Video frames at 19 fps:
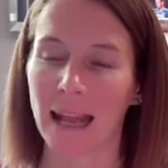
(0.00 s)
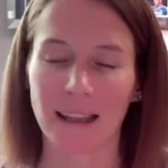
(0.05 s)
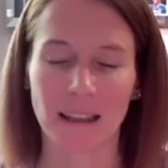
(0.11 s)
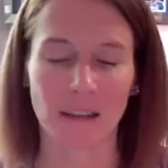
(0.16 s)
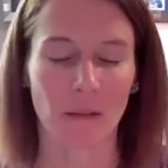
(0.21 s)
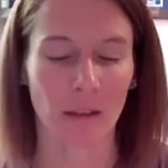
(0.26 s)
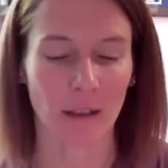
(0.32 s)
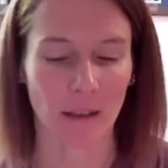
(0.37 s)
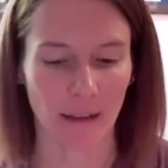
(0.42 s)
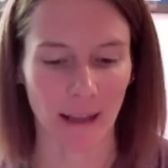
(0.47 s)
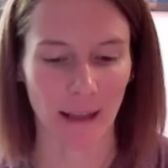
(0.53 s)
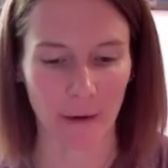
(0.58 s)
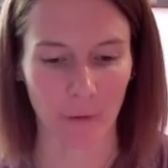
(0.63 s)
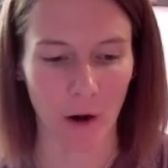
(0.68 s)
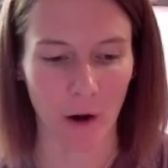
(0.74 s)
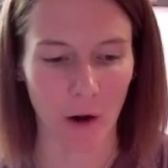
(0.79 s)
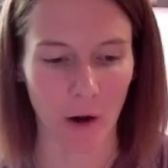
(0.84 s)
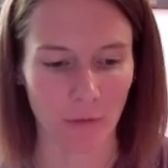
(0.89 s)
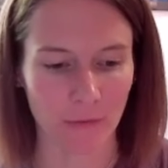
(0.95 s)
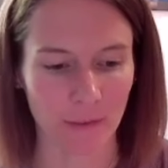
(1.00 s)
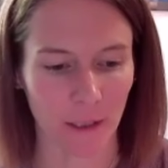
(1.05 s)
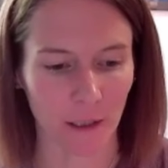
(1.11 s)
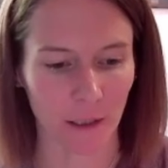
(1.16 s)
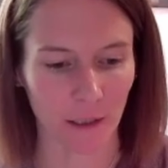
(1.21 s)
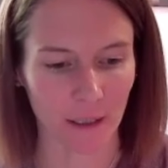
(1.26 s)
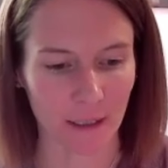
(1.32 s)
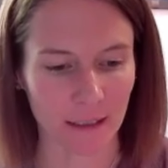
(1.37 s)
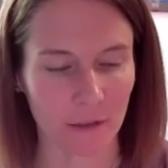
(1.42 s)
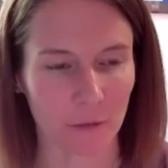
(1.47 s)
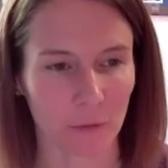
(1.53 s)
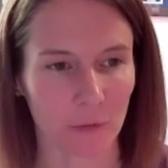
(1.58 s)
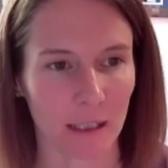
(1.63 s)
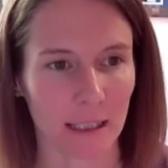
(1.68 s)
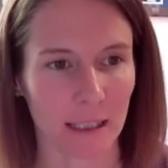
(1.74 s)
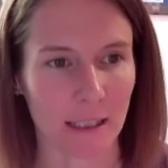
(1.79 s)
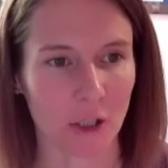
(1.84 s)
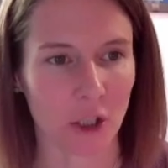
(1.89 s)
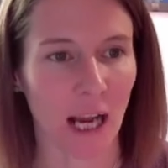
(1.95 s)
anything thereafter is
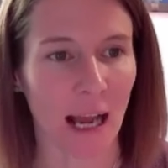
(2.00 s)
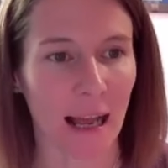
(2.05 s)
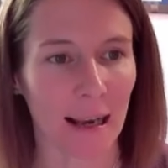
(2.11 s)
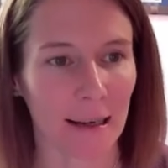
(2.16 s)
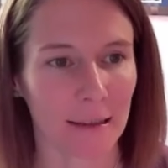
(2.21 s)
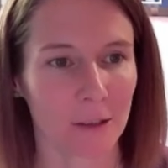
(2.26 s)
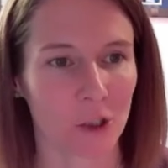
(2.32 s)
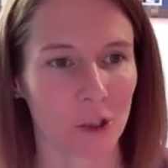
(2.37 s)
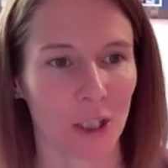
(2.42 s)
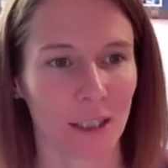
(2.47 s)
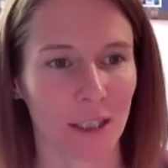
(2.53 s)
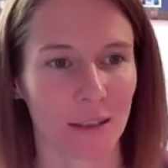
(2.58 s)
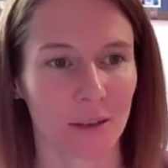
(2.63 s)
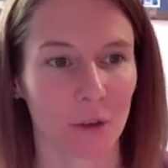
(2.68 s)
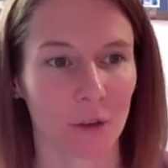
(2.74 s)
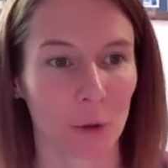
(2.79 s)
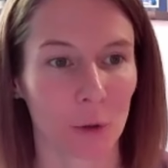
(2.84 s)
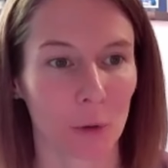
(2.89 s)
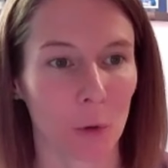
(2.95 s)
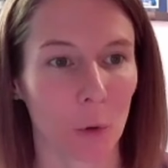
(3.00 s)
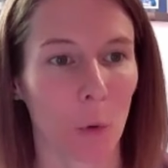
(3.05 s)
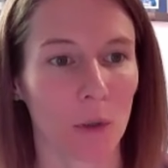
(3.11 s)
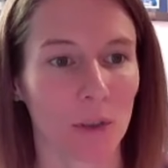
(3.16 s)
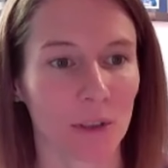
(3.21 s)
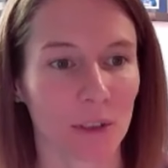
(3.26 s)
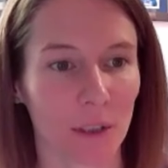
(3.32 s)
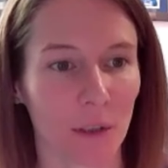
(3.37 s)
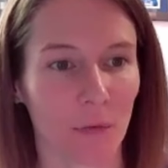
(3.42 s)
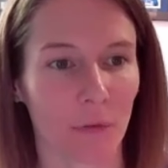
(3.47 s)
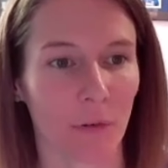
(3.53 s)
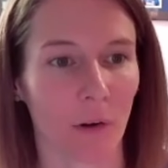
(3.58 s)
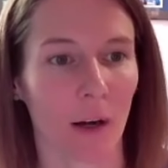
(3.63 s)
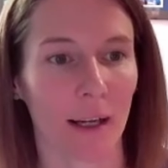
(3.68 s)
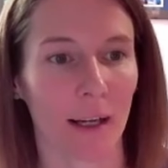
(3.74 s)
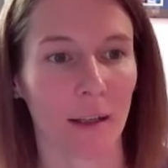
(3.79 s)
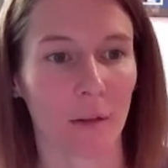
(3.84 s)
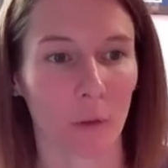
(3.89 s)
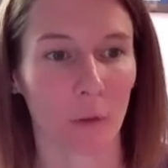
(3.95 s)
really challenging to
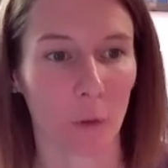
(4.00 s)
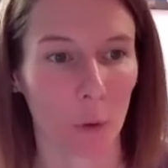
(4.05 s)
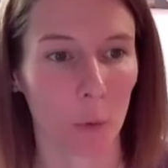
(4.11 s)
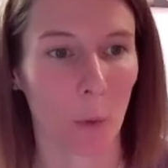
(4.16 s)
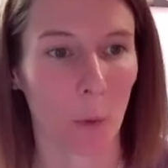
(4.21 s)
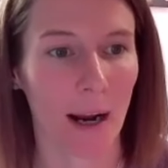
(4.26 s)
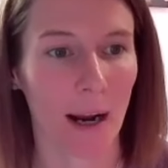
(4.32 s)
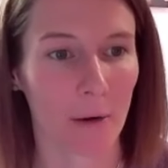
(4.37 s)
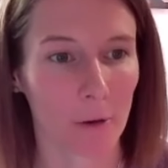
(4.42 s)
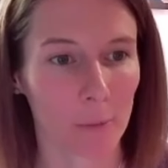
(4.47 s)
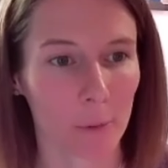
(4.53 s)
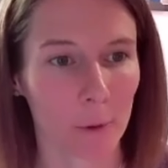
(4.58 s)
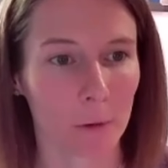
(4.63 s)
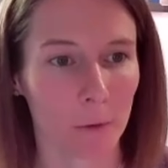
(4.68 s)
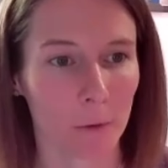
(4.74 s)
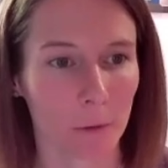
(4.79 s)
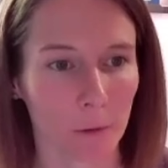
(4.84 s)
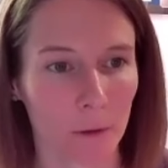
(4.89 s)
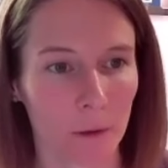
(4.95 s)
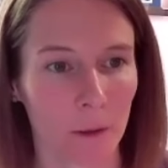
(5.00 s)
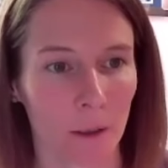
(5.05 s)
quantify through a wearable.